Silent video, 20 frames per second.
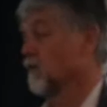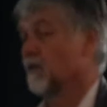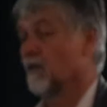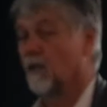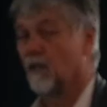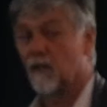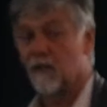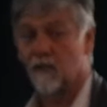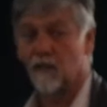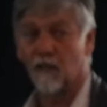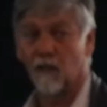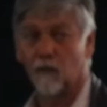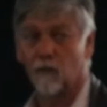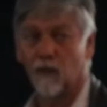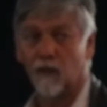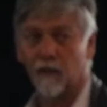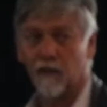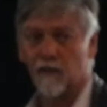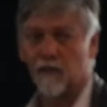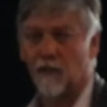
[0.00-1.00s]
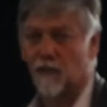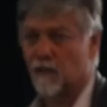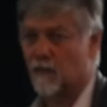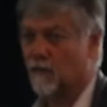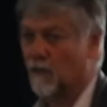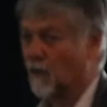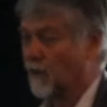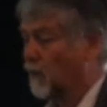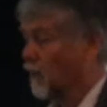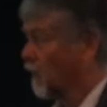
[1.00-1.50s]
I said, I need to know why these things
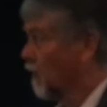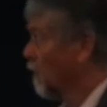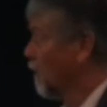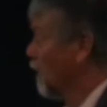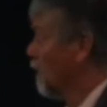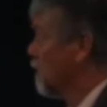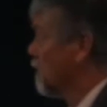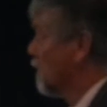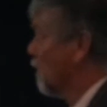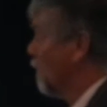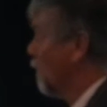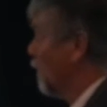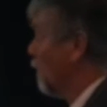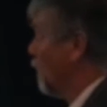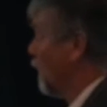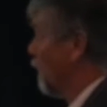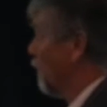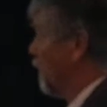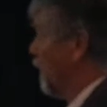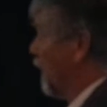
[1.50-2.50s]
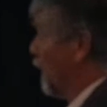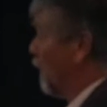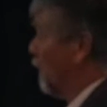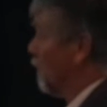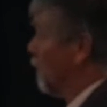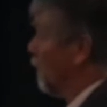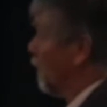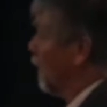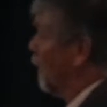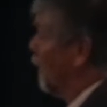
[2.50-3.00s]
grow here. And so we went up and had a
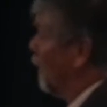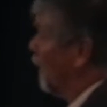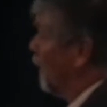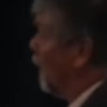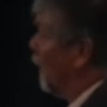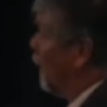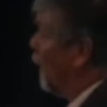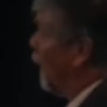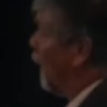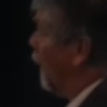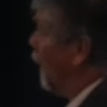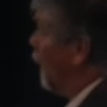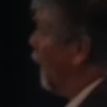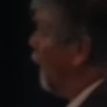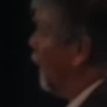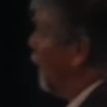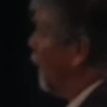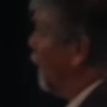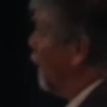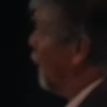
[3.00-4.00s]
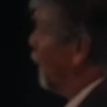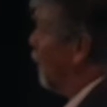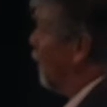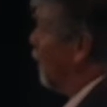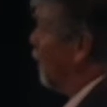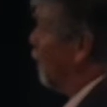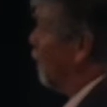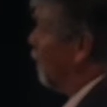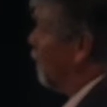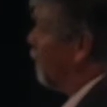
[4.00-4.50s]
look and
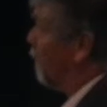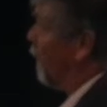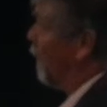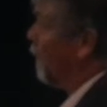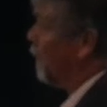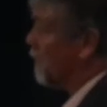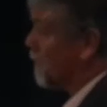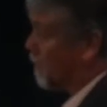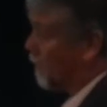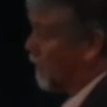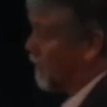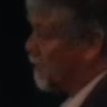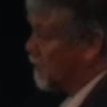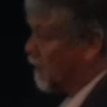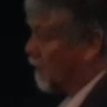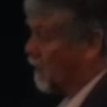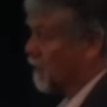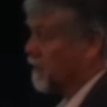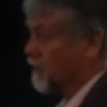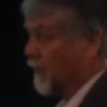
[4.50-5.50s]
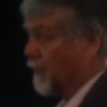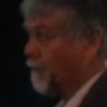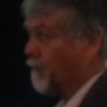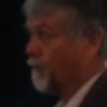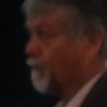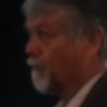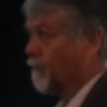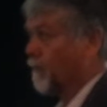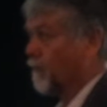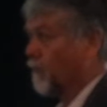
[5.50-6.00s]
found these greenstones. Yep,
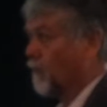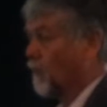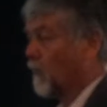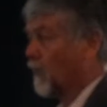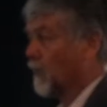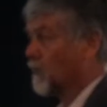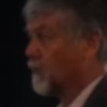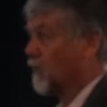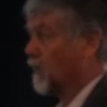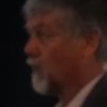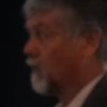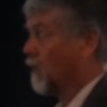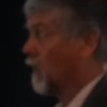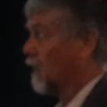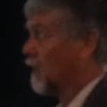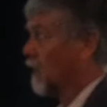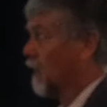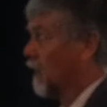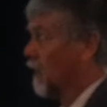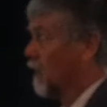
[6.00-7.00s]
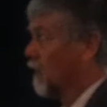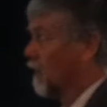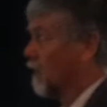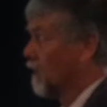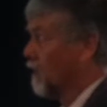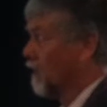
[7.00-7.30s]
I was right about that.